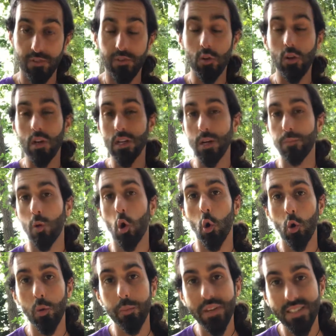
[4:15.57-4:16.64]
If you look up
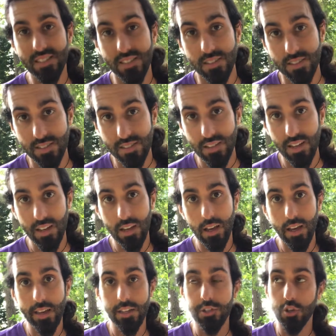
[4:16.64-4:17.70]
hormesis,
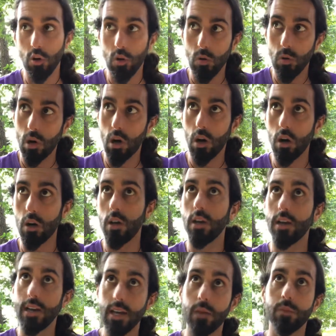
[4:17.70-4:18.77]

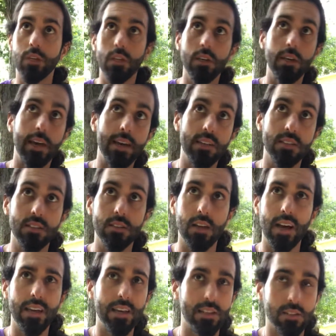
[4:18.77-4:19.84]
Hormesis,
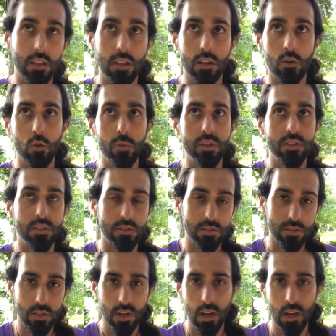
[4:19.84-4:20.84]
I think, hormesis.